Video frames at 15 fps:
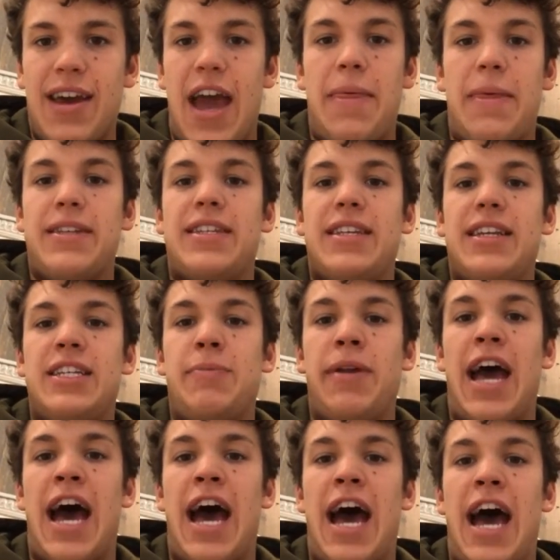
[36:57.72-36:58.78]
say? Hey, this
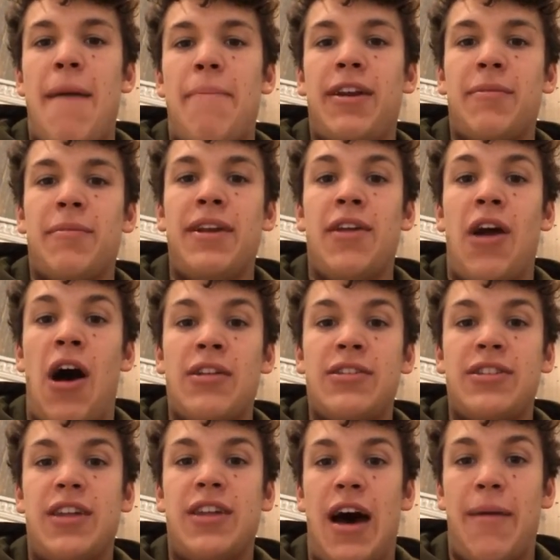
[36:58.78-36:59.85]
has been happening to me
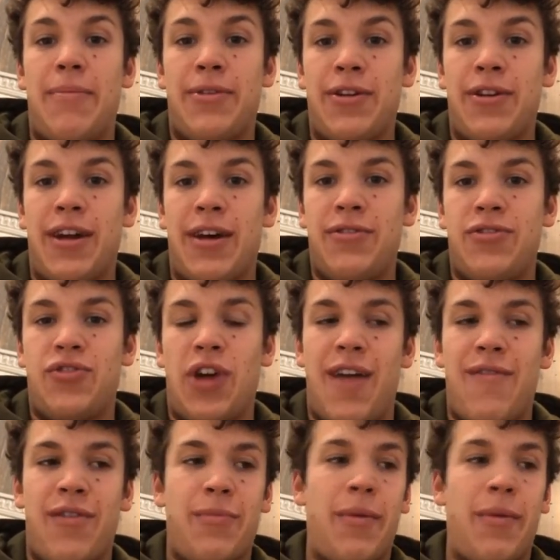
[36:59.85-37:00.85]
nonstop, dude. I was driving with